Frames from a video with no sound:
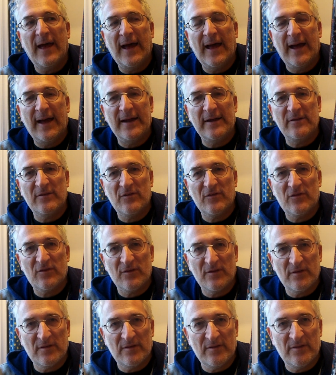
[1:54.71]
And
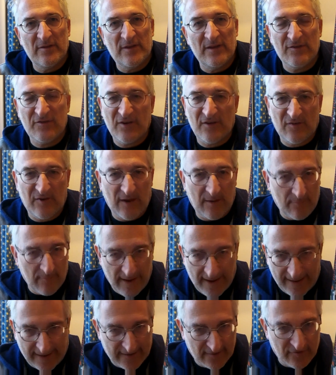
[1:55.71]
this is him
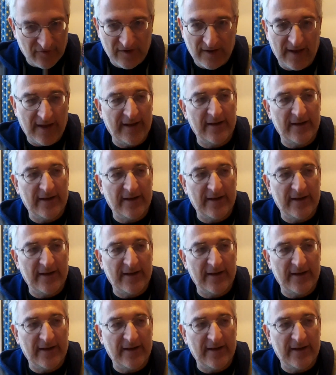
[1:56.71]
acting